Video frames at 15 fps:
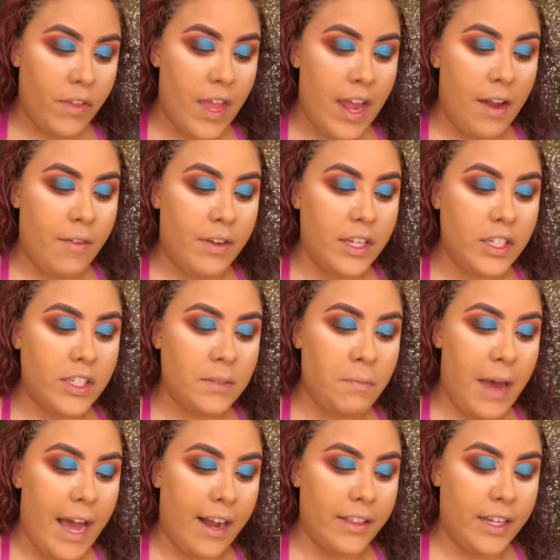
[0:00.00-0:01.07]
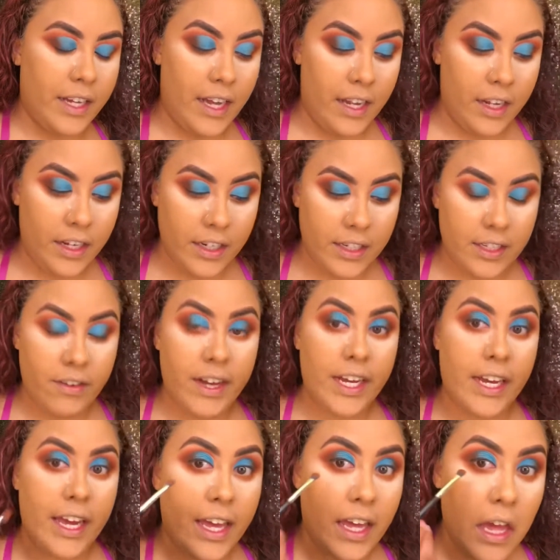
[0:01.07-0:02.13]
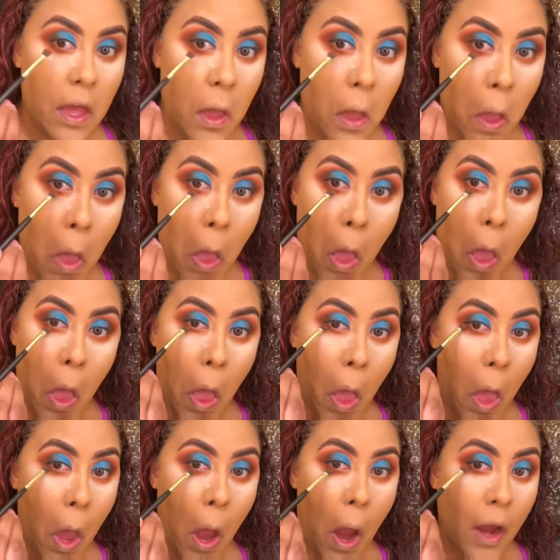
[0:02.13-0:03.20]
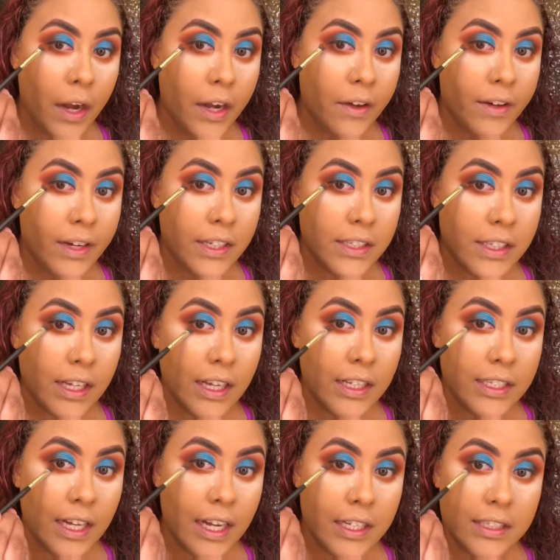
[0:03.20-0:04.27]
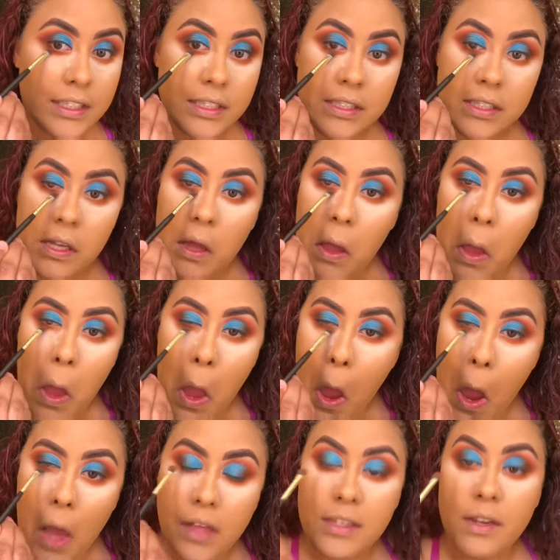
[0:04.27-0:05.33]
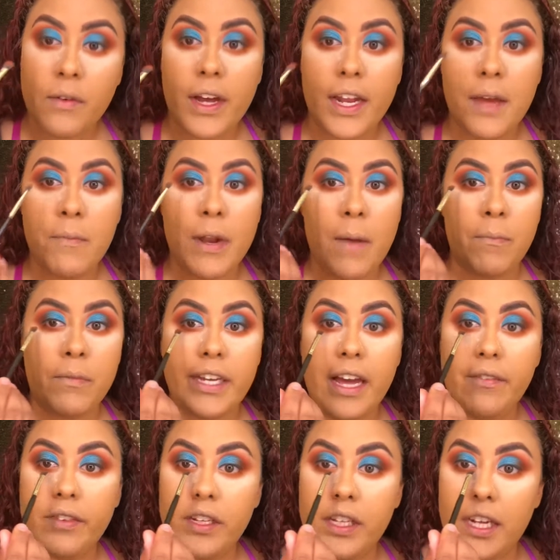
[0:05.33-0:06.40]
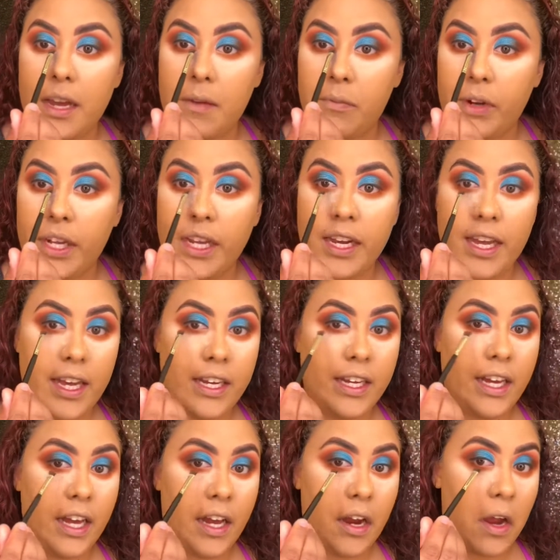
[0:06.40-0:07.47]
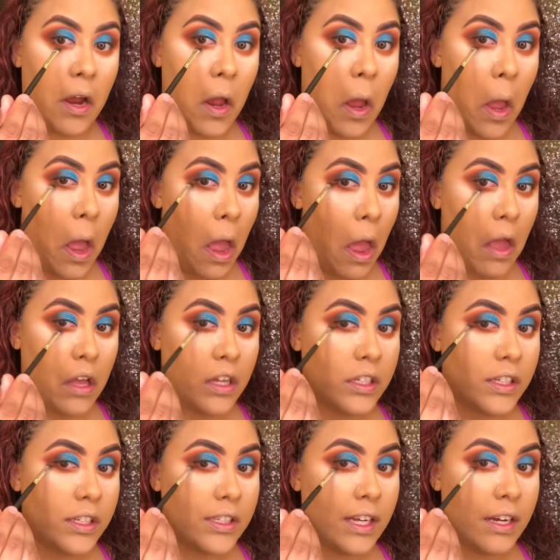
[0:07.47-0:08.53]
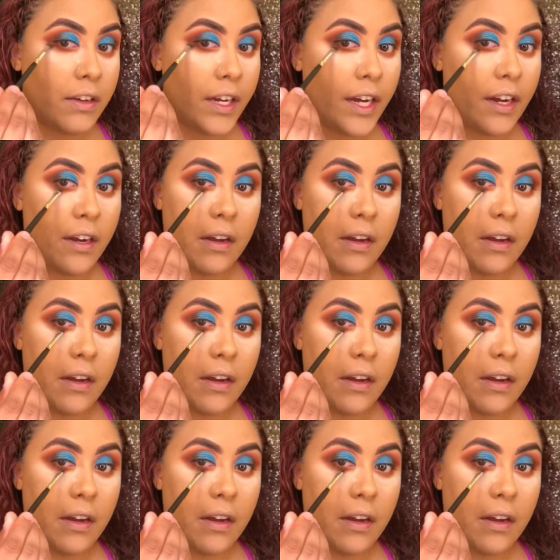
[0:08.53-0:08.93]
And I want to just pack on the color till I get it, you know, as intense as I want it, but I'm definitely not bringing it in here, just out here.